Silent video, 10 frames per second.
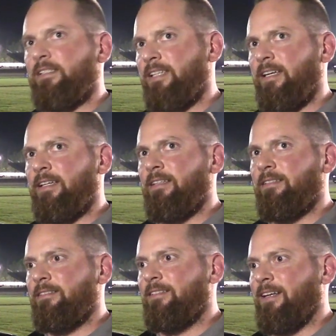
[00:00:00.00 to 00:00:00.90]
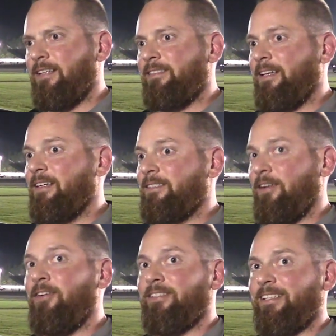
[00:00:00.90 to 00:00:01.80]
to 10, I'd say it's
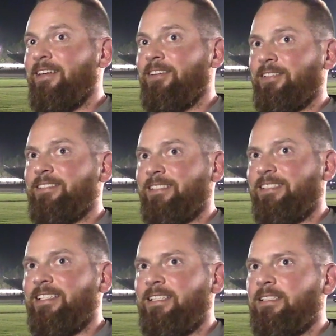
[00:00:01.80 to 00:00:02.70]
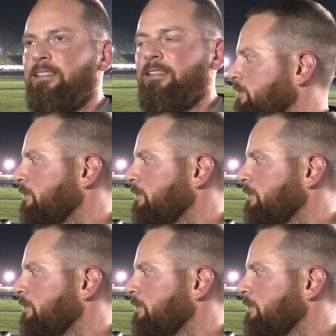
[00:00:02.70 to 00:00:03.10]
hard as hell. It's a 10.